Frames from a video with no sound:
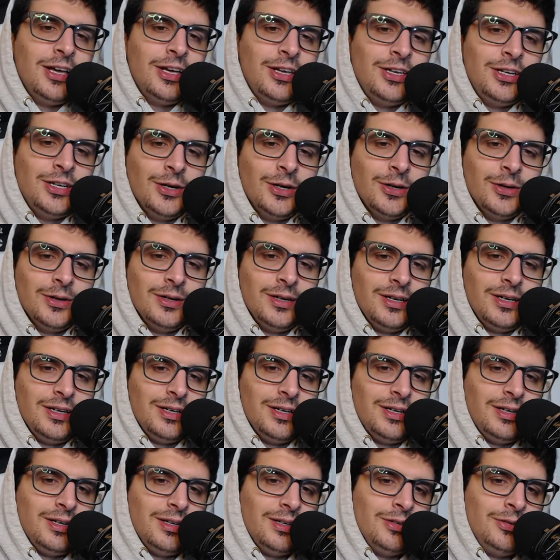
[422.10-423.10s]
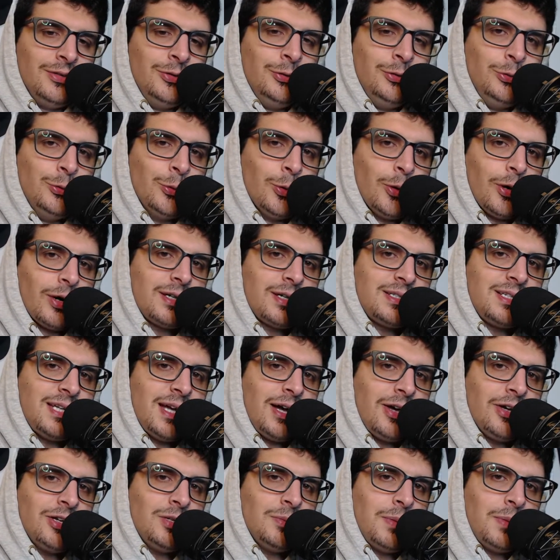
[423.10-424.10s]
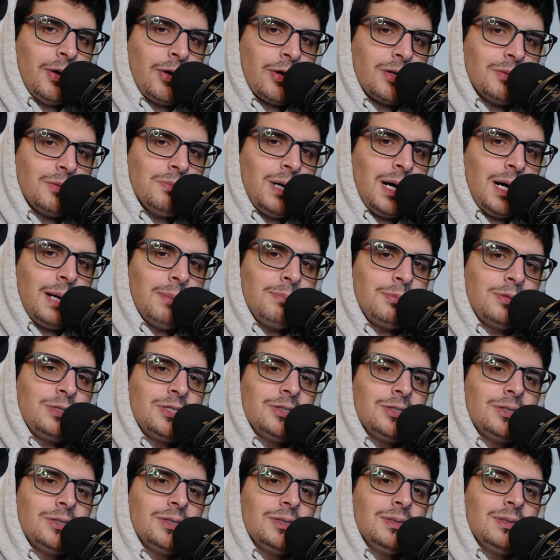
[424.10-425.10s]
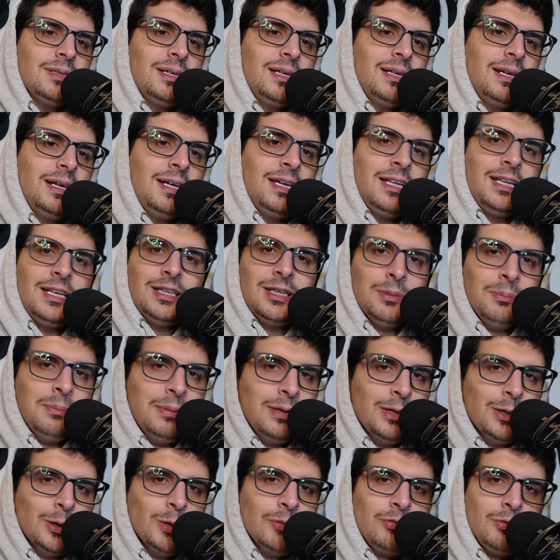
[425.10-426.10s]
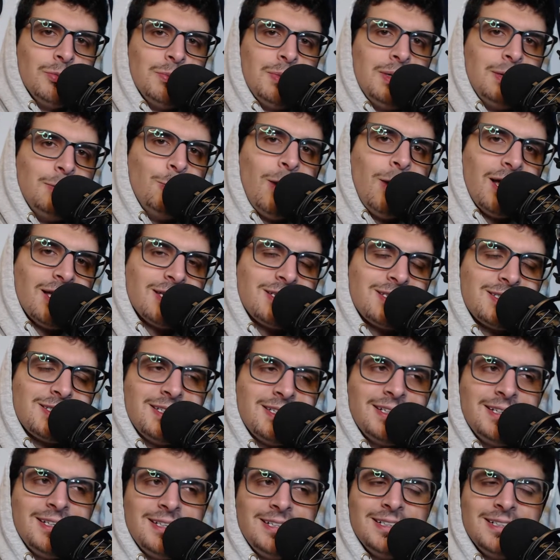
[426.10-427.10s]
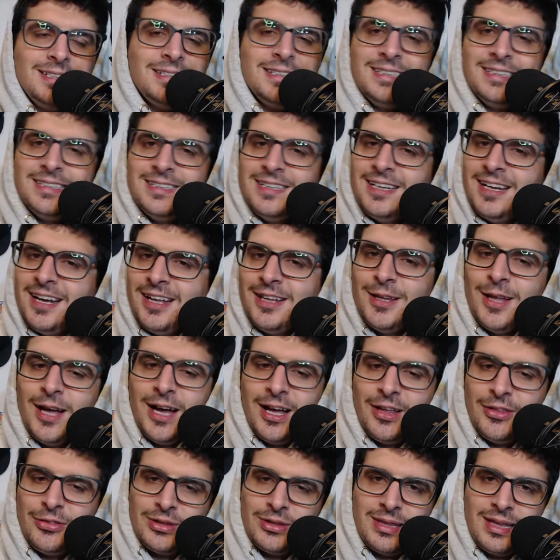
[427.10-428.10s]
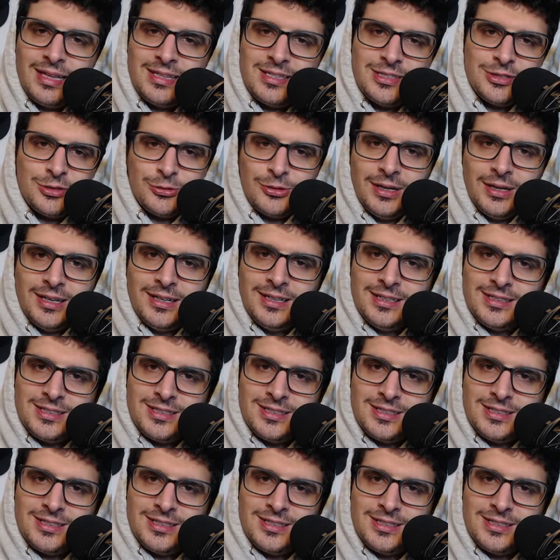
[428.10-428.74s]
New York Italian American mobster in the middle of the Midwest. I think that's great.